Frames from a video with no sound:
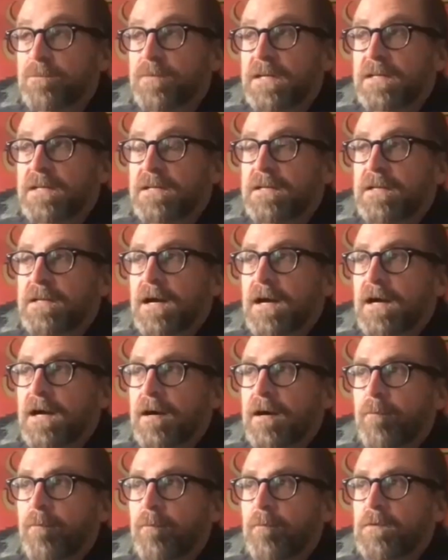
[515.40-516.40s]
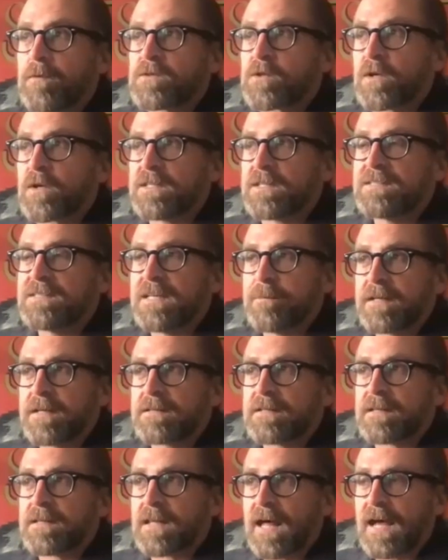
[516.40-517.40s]
been sort of
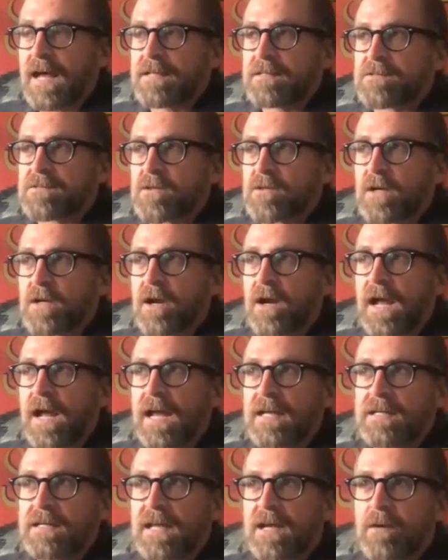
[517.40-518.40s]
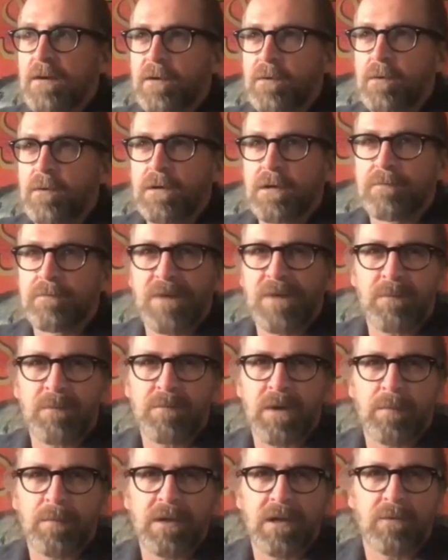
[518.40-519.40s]
dimming the light. So at our heyday, we were
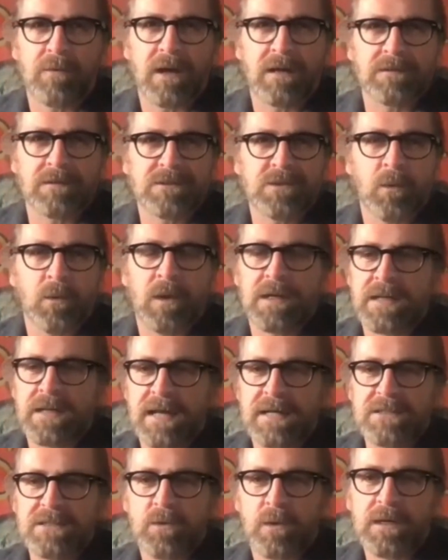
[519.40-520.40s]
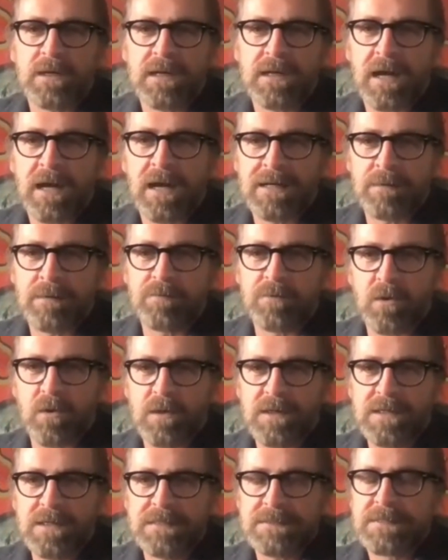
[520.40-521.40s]
probably around 28, 29
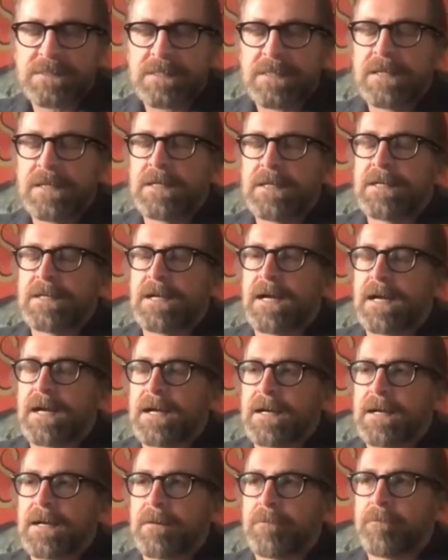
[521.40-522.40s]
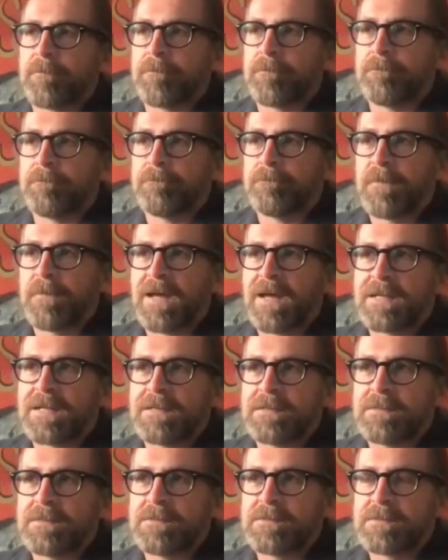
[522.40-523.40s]
employees.
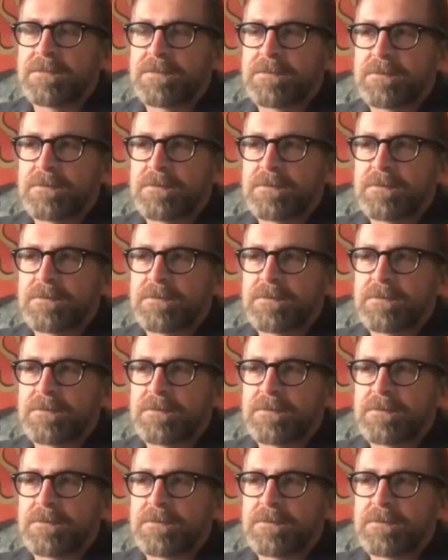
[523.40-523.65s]
And